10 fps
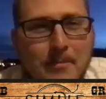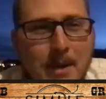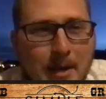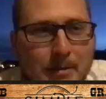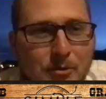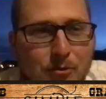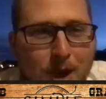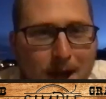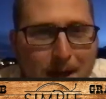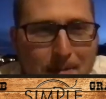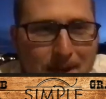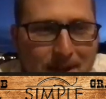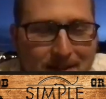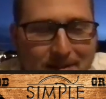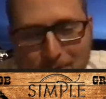name is Rob,
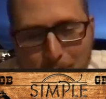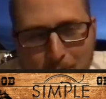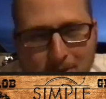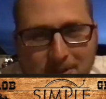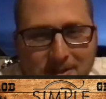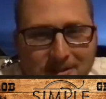of course.